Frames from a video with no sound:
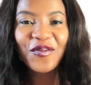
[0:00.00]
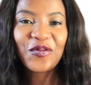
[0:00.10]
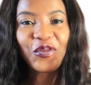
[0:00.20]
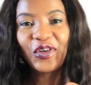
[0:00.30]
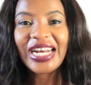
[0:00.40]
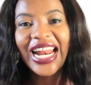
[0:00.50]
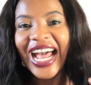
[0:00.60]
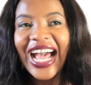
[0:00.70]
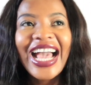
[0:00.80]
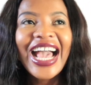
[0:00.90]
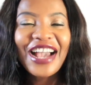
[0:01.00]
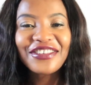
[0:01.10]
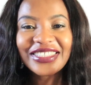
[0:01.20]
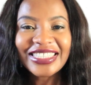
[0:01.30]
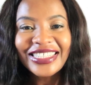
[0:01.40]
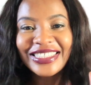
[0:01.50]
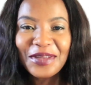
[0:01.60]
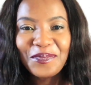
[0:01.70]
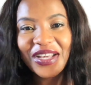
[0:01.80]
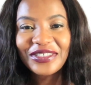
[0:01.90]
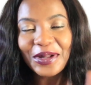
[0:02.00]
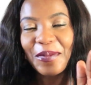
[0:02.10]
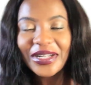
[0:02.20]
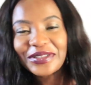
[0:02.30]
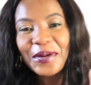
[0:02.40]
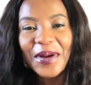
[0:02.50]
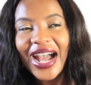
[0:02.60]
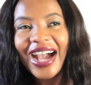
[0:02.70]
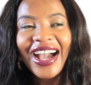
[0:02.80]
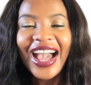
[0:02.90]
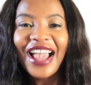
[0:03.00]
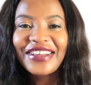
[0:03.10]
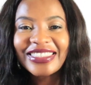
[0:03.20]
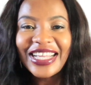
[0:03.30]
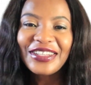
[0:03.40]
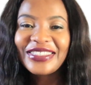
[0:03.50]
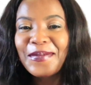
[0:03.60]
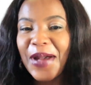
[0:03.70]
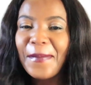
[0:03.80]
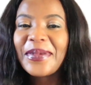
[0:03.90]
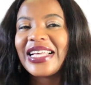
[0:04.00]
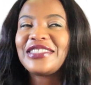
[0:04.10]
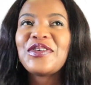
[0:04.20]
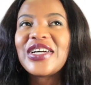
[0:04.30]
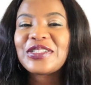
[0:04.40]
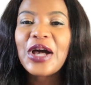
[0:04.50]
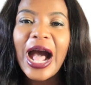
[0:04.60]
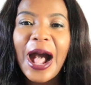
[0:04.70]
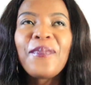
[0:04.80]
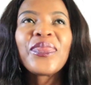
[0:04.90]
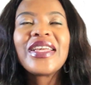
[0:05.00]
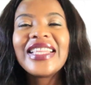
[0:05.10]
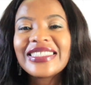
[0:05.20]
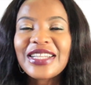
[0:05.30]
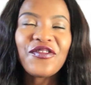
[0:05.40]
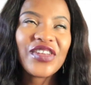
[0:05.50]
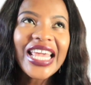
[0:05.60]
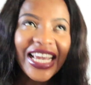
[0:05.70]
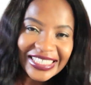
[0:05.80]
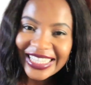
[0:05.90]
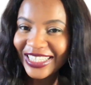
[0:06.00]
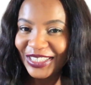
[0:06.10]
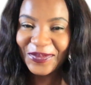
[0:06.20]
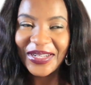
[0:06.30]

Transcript: fuller, and you start sleeping somehow, and you start losing my appetite somehow. You now start feeling, hey, it's like it's